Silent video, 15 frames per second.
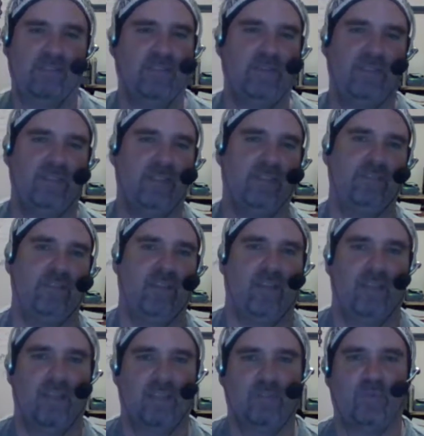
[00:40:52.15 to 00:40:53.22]
And then it
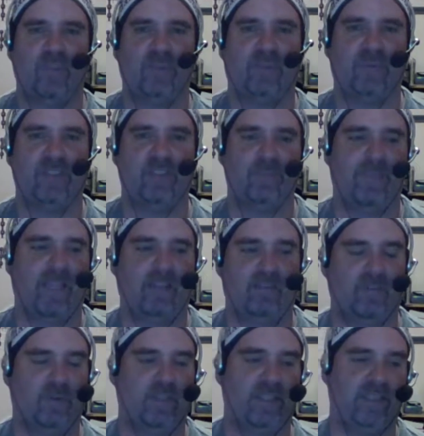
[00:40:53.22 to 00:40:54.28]
was like Kiera
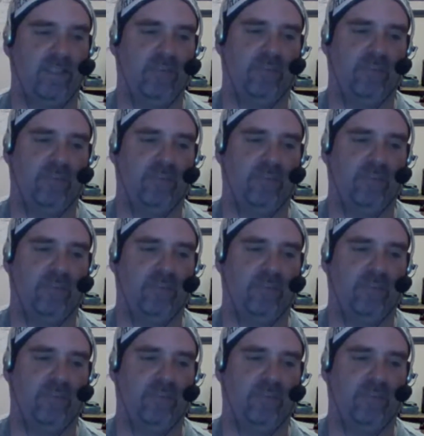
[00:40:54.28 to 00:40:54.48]
Hogan.